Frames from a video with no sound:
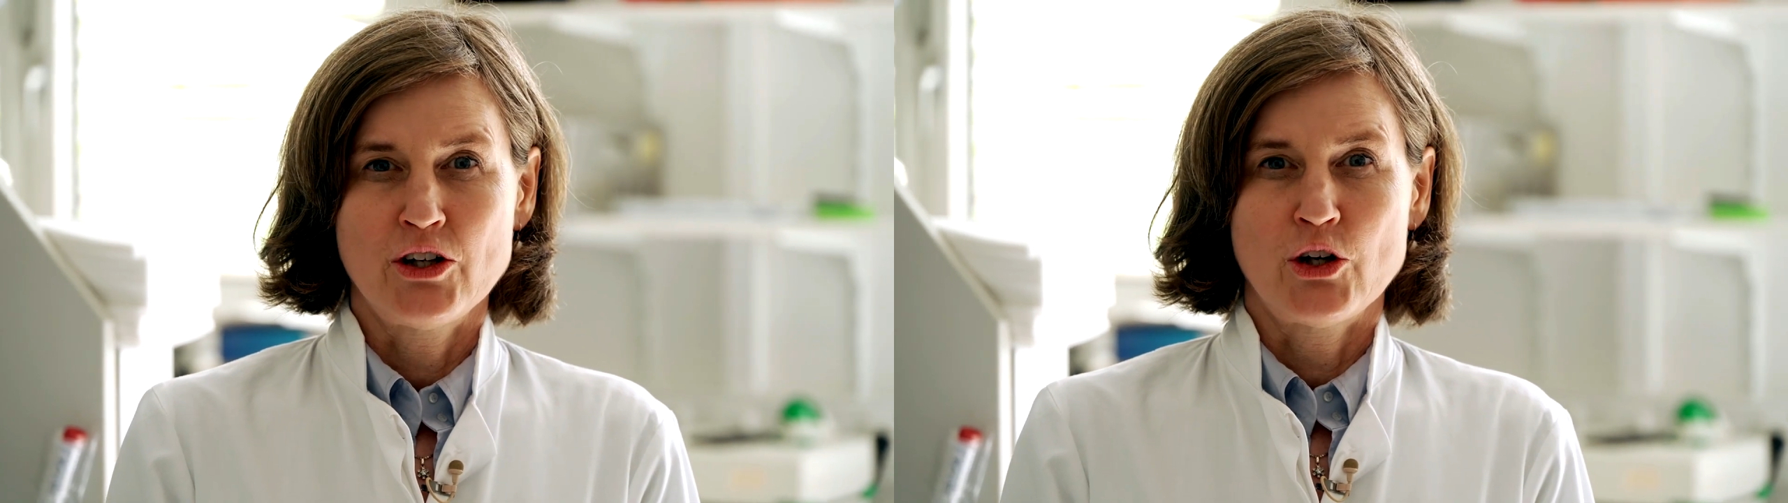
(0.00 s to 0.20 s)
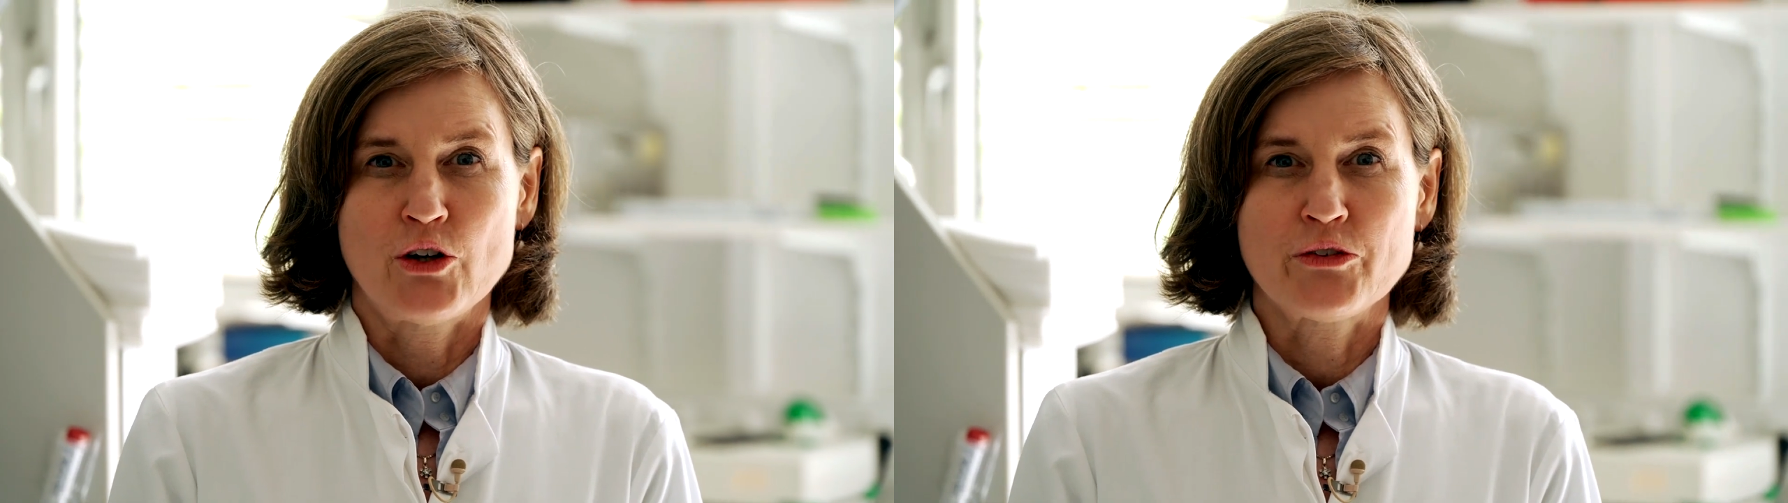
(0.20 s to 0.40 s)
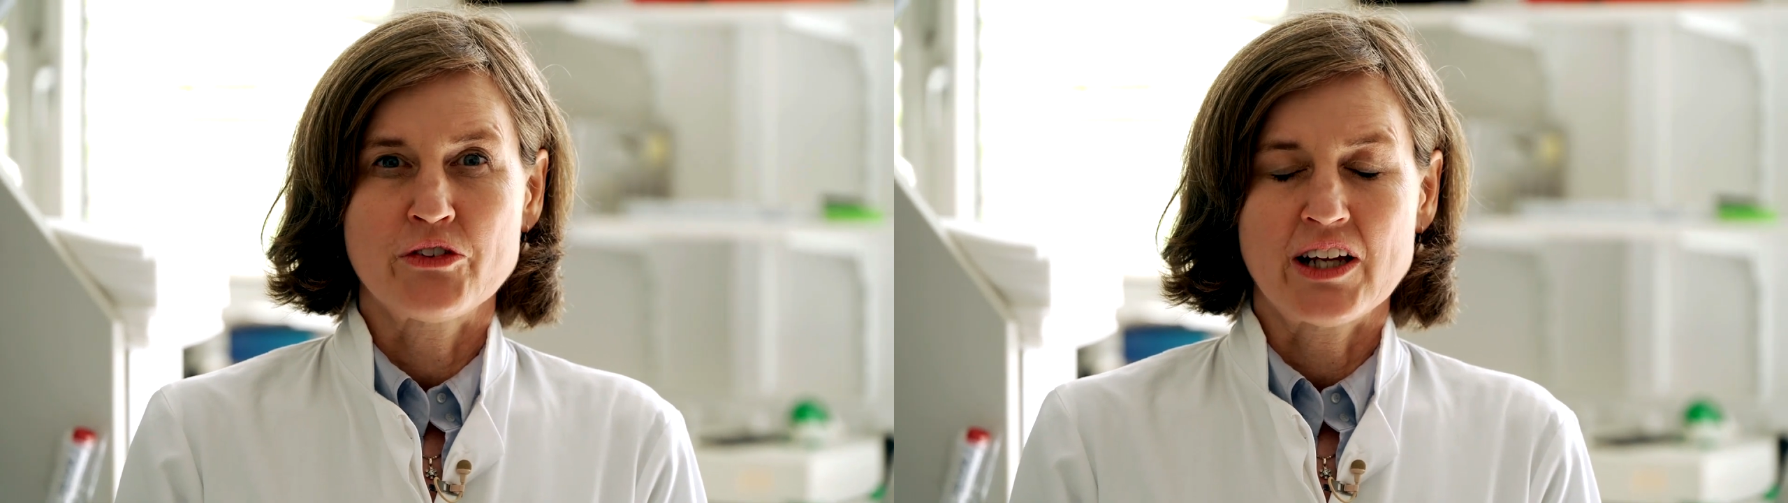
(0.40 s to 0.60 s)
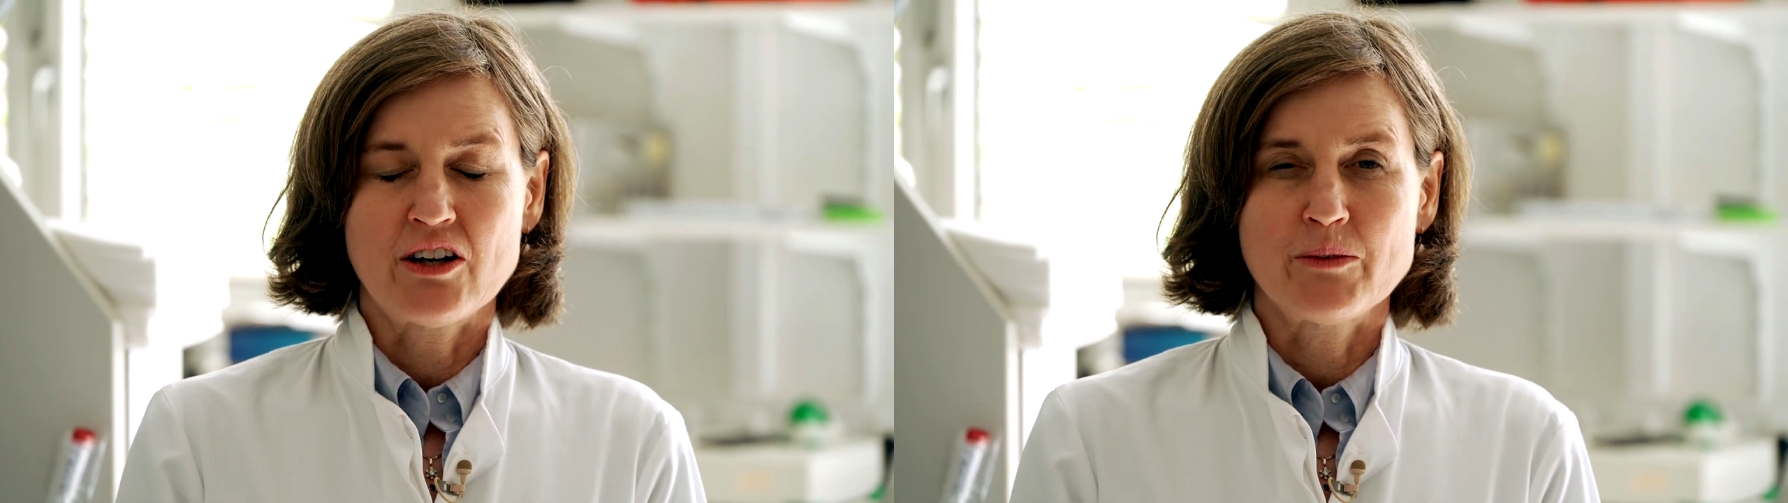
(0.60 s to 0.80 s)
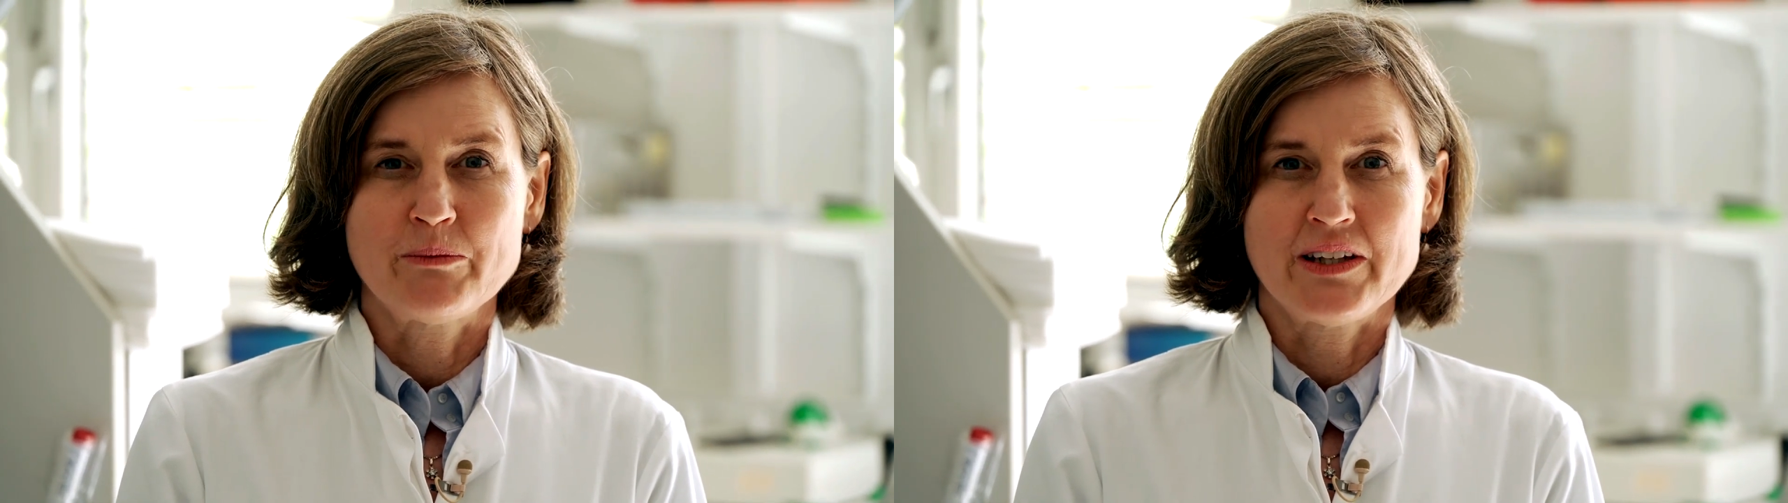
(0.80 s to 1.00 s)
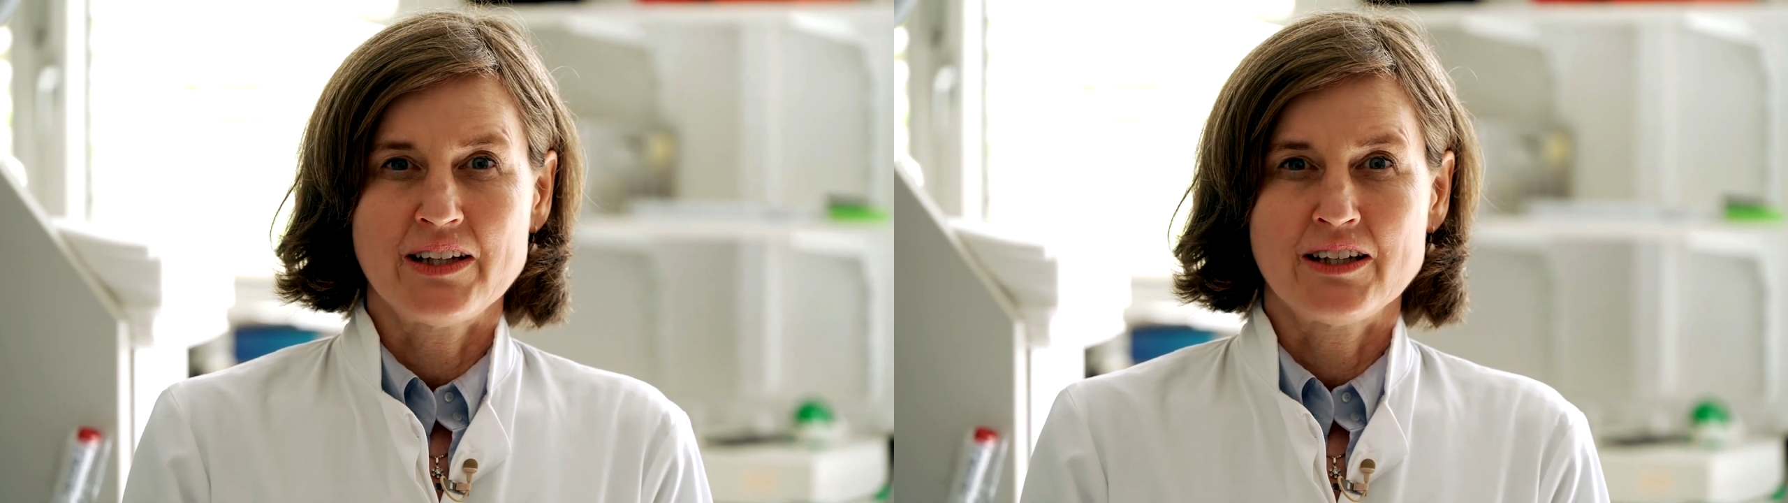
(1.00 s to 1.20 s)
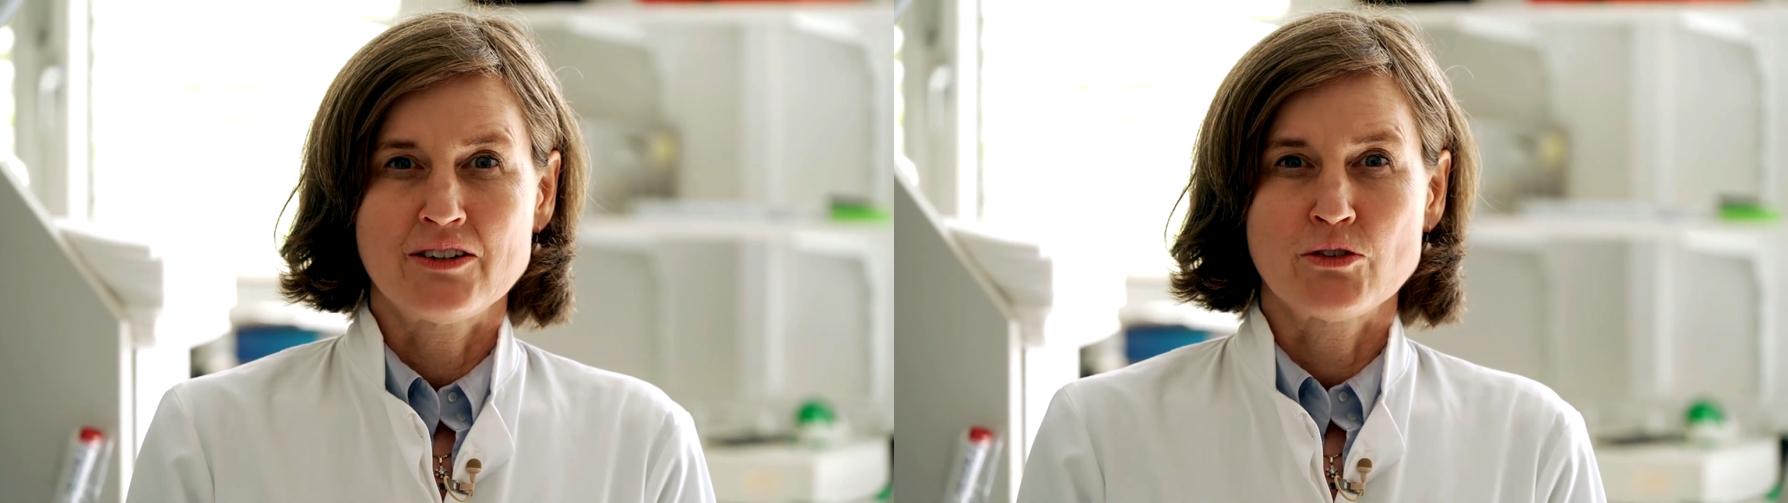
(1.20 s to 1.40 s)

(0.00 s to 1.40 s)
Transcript: of therapy in